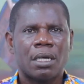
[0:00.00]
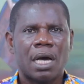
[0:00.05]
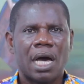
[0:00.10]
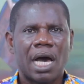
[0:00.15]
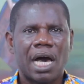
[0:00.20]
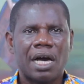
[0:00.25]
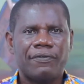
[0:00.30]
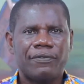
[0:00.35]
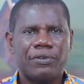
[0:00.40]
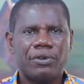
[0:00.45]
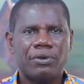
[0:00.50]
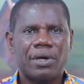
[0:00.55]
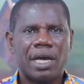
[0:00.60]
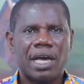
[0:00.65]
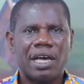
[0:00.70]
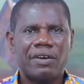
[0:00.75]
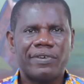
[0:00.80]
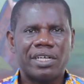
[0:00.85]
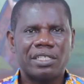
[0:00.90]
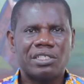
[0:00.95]
Have you
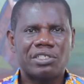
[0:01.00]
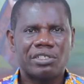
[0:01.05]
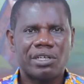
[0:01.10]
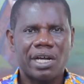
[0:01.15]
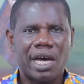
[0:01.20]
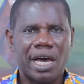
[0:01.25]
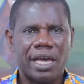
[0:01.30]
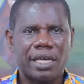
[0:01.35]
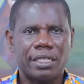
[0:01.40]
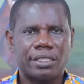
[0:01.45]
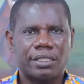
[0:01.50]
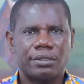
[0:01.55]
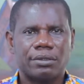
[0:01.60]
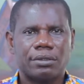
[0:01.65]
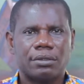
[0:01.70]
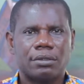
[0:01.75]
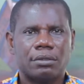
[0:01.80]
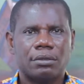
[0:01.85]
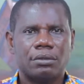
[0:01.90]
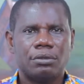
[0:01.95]
ever tried
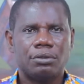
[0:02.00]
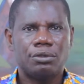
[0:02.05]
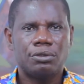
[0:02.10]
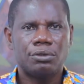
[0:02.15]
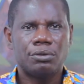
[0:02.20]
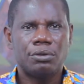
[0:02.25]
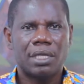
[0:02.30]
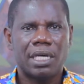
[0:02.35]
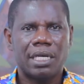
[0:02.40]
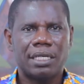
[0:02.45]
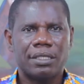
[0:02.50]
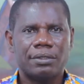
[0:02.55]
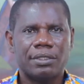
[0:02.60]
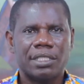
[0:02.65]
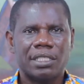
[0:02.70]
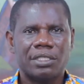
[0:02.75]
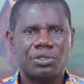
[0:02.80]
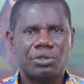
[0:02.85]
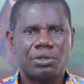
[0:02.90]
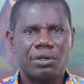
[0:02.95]
to
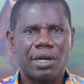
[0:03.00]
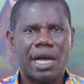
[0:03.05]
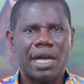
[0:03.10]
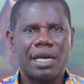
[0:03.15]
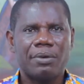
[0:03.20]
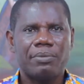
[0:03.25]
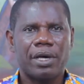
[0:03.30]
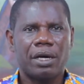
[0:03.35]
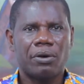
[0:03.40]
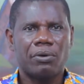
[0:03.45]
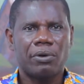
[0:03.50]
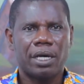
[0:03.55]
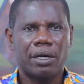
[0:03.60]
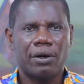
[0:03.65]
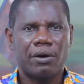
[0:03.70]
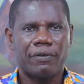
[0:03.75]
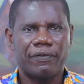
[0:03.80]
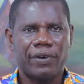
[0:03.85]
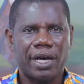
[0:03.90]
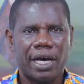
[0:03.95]
describe a
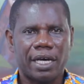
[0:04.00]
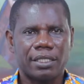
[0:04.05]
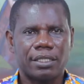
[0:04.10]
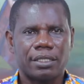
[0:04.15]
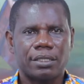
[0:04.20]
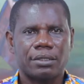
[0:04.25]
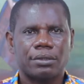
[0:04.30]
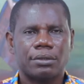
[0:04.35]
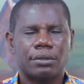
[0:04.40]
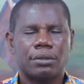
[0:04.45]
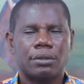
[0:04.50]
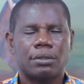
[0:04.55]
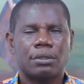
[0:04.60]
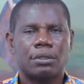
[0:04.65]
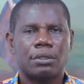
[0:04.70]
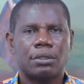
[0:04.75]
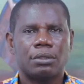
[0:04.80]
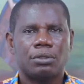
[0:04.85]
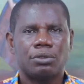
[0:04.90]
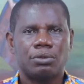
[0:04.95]
work of art
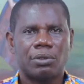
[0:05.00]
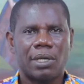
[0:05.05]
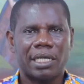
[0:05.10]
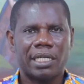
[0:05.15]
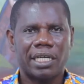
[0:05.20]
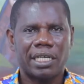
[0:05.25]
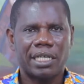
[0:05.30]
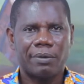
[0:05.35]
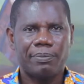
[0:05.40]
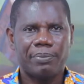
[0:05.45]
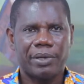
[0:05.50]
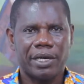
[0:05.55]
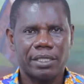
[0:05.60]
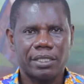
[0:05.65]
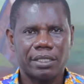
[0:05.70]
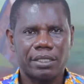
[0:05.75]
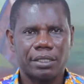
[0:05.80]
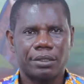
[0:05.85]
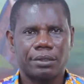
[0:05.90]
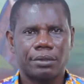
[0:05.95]
to another
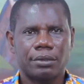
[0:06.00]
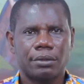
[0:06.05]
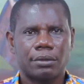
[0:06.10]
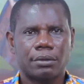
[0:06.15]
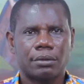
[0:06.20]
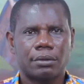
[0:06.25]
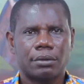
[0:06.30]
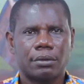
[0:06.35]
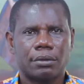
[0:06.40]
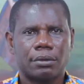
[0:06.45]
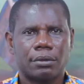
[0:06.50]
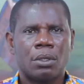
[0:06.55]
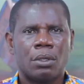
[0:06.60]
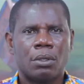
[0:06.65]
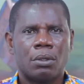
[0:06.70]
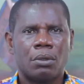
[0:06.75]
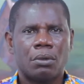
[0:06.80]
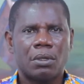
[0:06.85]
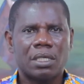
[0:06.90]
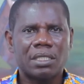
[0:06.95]
person?
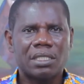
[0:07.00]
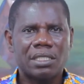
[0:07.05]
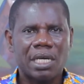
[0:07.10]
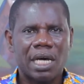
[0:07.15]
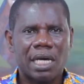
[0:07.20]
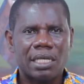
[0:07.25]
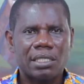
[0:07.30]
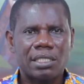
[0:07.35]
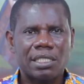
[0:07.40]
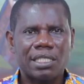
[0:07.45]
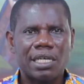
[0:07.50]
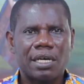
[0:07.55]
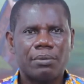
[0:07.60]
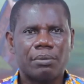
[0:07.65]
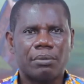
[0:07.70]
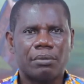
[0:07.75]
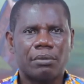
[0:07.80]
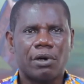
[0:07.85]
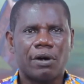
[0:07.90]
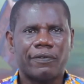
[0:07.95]
What are
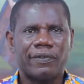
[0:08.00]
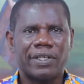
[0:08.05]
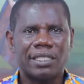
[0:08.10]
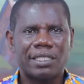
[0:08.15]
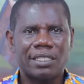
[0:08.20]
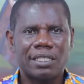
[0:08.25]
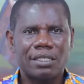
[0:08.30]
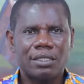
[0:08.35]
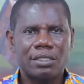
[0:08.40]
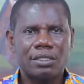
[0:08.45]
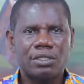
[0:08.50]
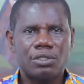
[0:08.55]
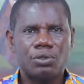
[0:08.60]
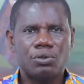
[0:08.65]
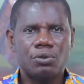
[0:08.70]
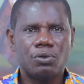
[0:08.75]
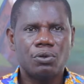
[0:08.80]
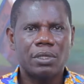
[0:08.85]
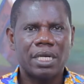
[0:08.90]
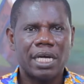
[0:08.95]
some of the things
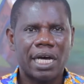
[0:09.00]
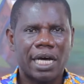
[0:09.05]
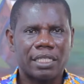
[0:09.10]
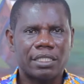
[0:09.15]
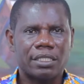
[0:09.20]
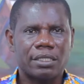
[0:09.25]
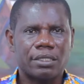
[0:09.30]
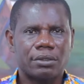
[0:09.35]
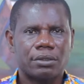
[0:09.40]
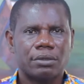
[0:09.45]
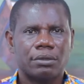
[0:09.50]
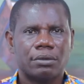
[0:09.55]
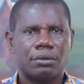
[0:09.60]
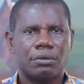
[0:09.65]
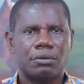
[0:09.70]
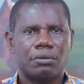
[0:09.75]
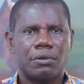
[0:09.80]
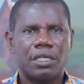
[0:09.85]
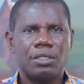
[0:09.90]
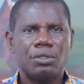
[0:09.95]
you look at
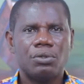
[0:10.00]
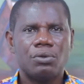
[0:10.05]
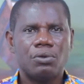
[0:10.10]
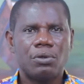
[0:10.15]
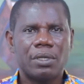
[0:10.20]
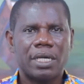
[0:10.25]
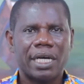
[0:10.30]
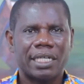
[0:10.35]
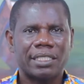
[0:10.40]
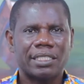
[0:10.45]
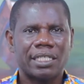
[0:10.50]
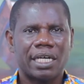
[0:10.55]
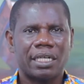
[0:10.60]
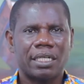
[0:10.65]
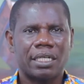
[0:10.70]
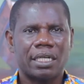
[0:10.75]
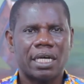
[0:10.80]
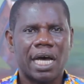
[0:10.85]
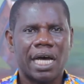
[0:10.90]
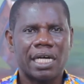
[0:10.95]
when you look at
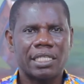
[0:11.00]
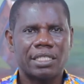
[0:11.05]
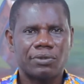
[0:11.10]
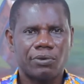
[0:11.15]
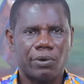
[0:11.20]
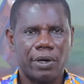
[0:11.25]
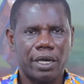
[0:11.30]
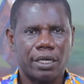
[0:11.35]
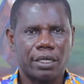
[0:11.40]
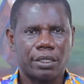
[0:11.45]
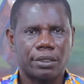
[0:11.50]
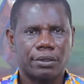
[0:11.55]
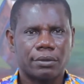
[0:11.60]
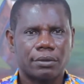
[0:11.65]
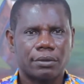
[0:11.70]
an artwork?